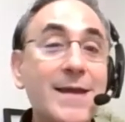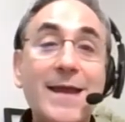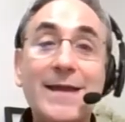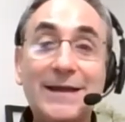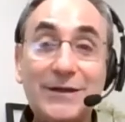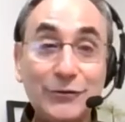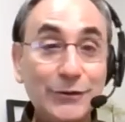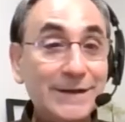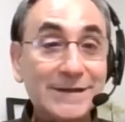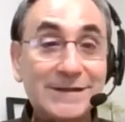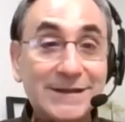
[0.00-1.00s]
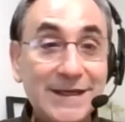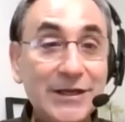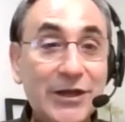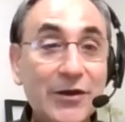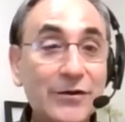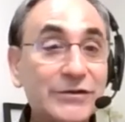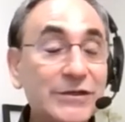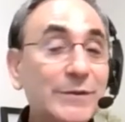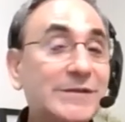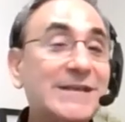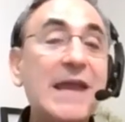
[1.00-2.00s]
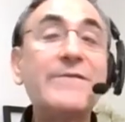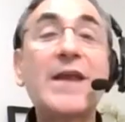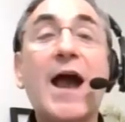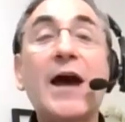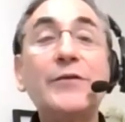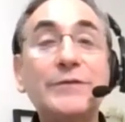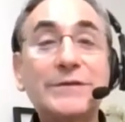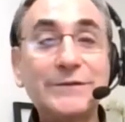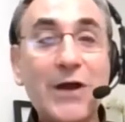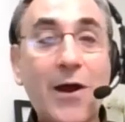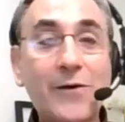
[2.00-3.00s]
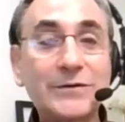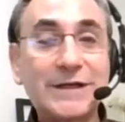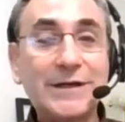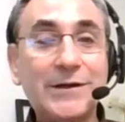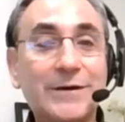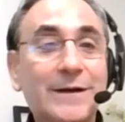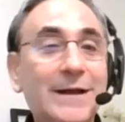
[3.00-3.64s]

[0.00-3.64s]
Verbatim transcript: including the skincare, she was saving hundreds of dollars here,